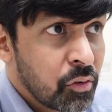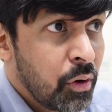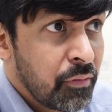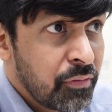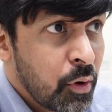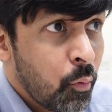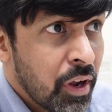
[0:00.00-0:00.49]
or
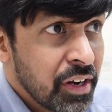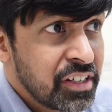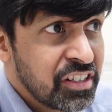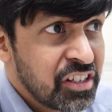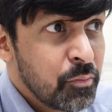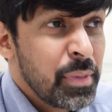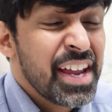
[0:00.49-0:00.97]
if you
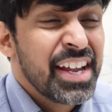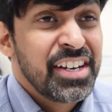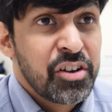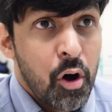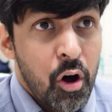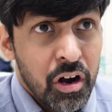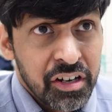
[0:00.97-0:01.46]
wanted to be a
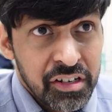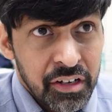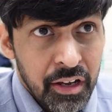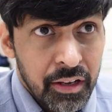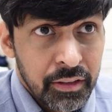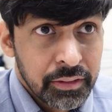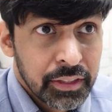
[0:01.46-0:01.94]

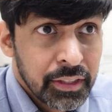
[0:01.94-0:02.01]
doctor,